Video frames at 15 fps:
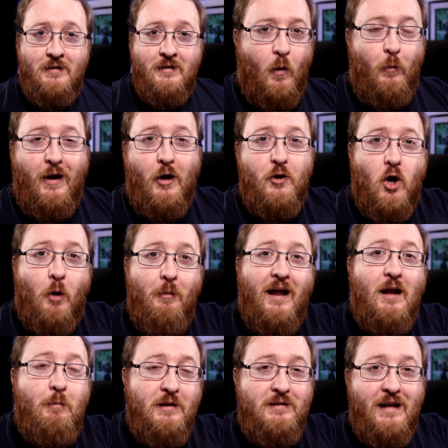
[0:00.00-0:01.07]
We are
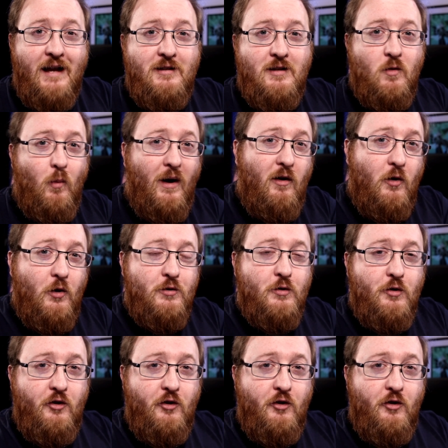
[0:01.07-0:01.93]
dominating possession while also